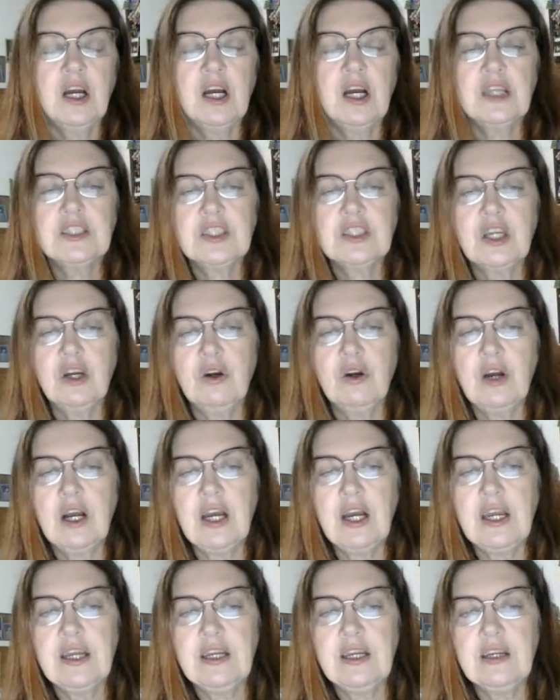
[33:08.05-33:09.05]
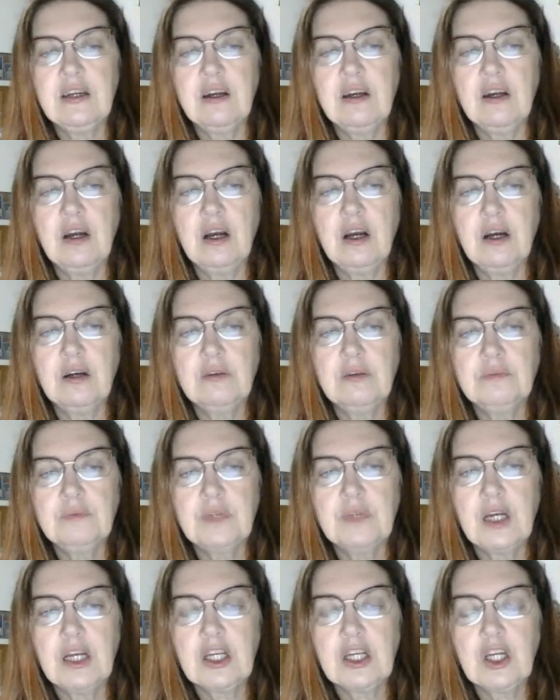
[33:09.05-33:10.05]
Also, I
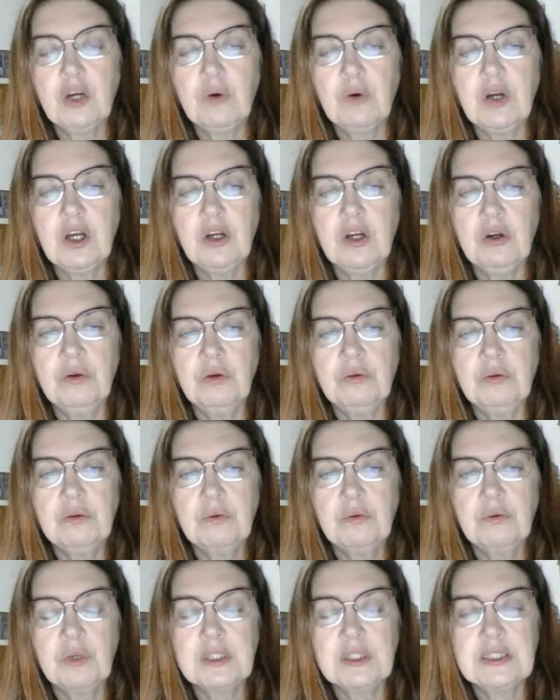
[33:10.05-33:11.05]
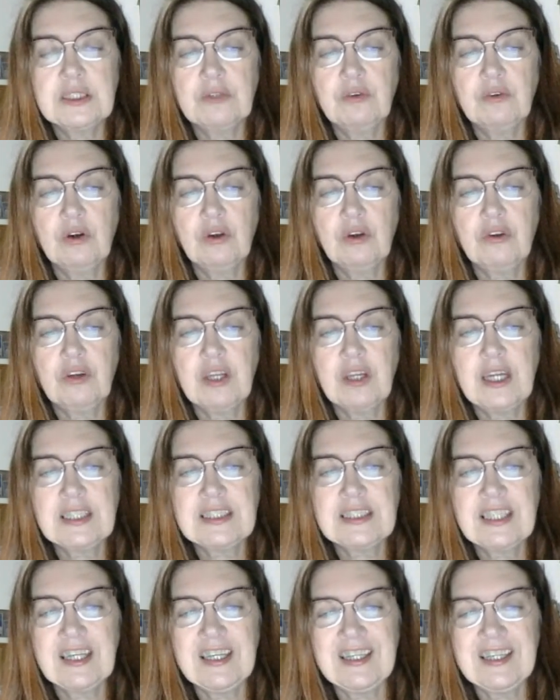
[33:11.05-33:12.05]
co-own with several other
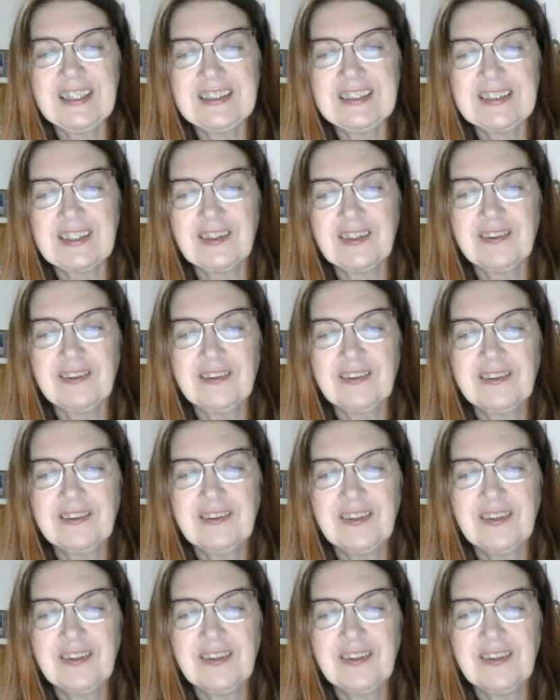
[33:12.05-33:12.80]
nice ladies that are